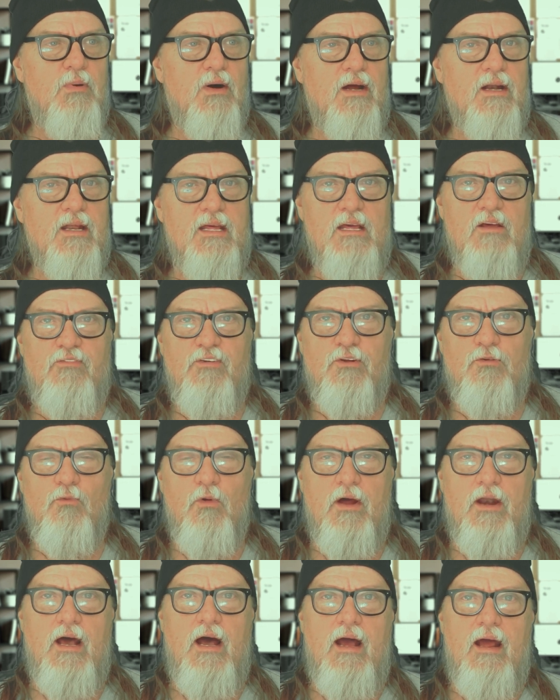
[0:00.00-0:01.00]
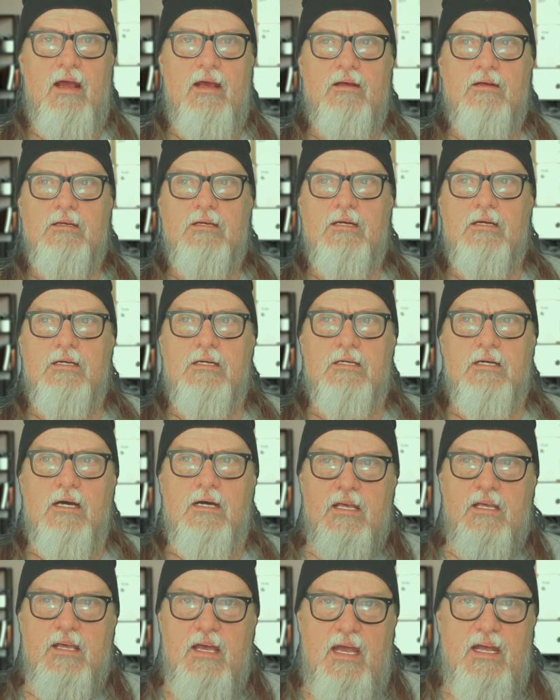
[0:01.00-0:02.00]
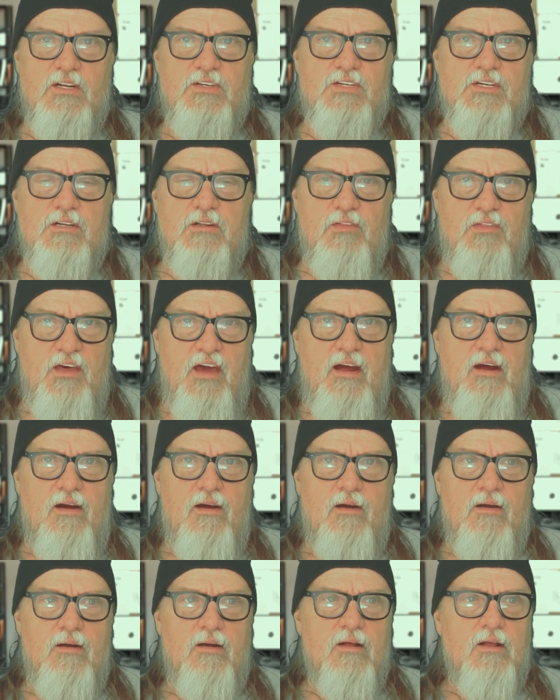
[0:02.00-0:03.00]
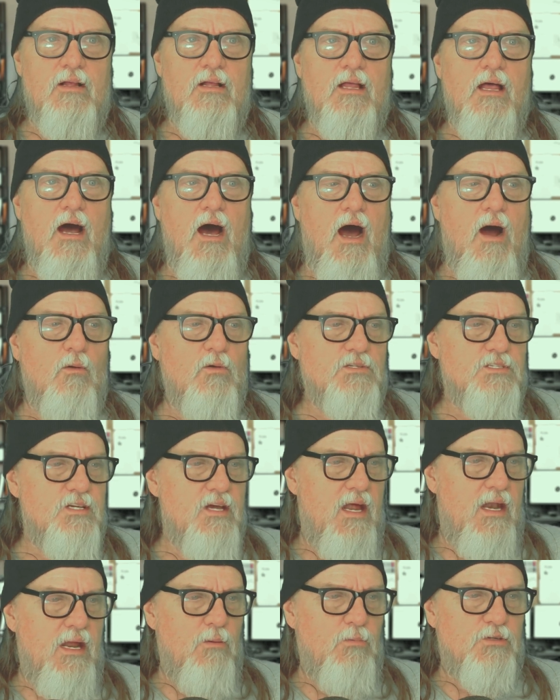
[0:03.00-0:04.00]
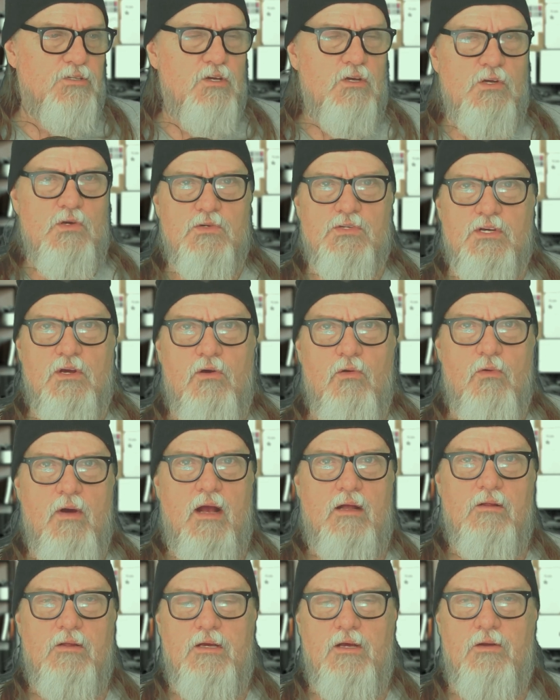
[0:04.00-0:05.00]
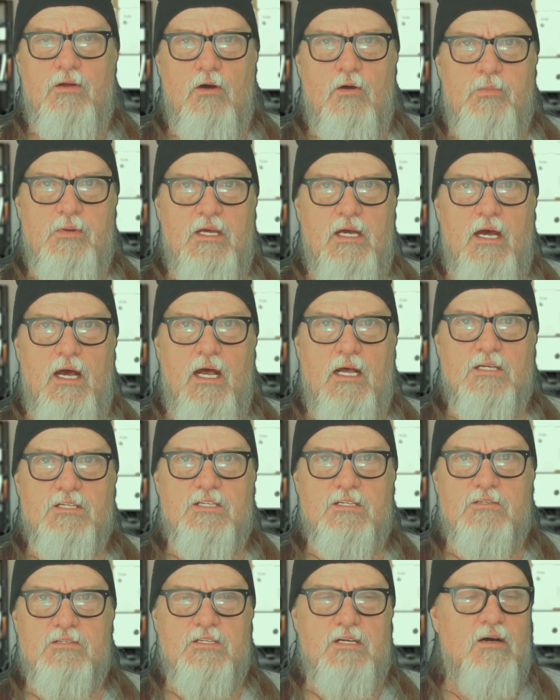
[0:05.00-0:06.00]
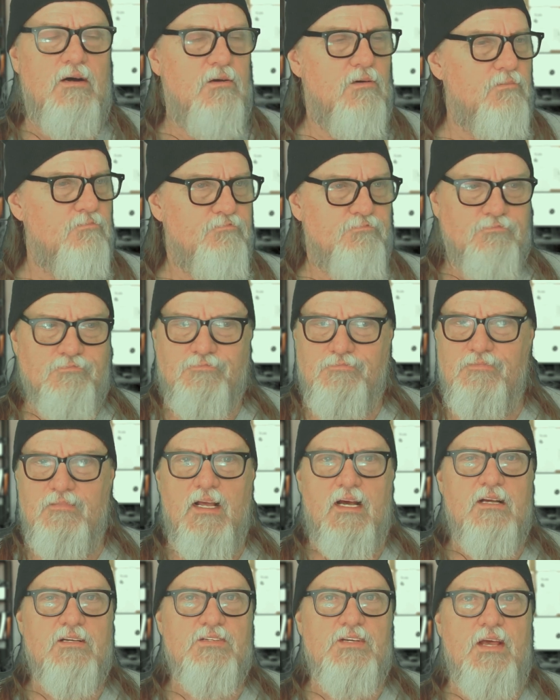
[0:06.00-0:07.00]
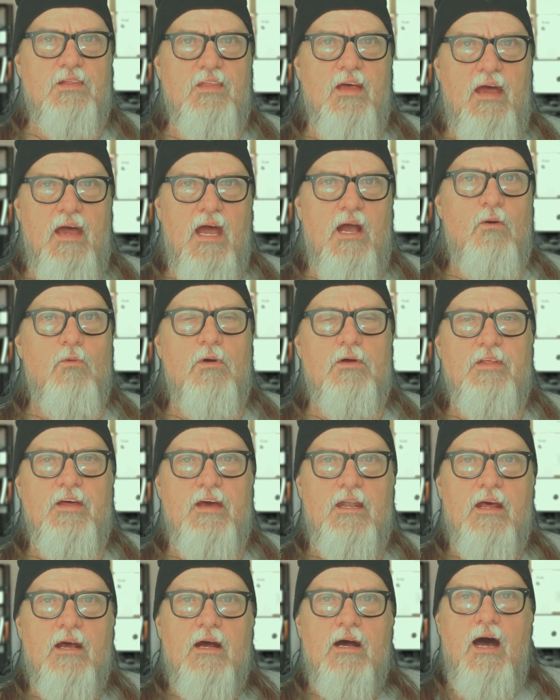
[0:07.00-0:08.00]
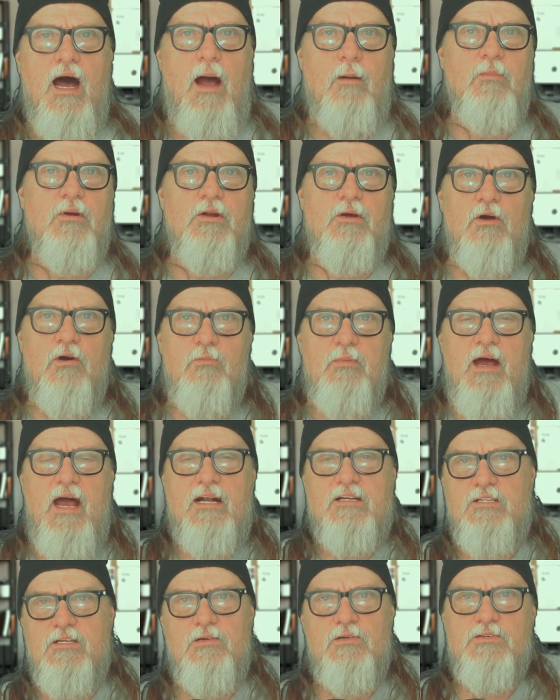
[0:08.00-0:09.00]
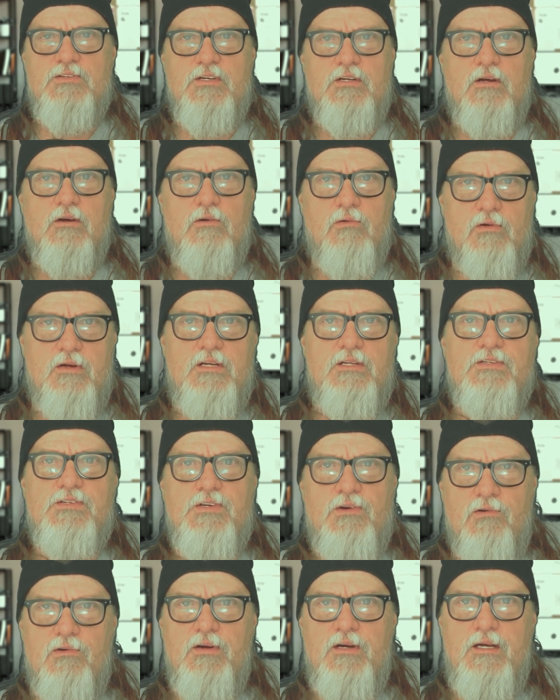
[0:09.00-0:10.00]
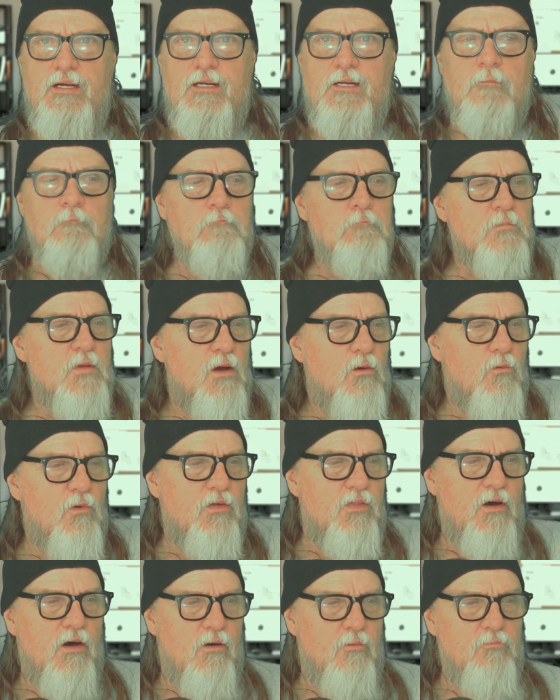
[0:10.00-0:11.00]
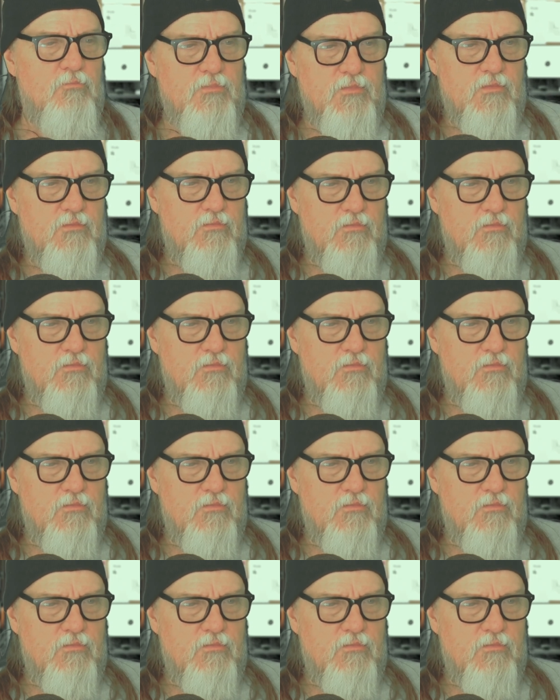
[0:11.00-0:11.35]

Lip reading: But even when I engaged it there, I was not able to use it correctly in OBS. So said the heck with it. I'm going to go back to using a green screen with a